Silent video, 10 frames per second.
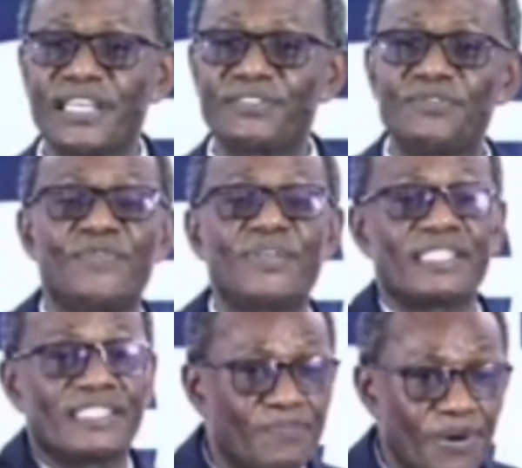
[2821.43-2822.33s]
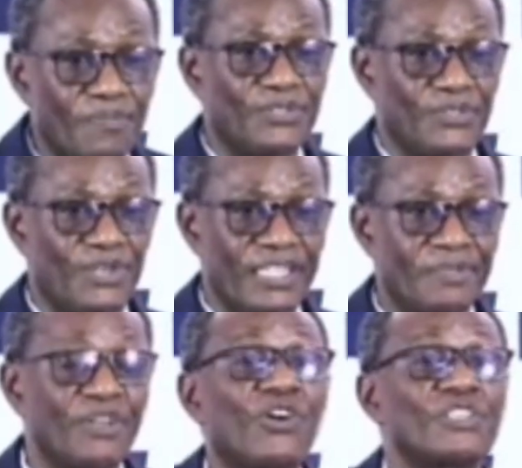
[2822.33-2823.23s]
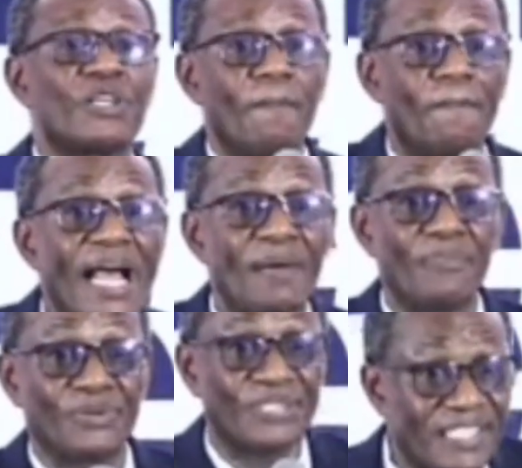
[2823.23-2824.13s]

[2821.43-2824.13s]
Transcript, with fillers: visit a public toilet because Bible say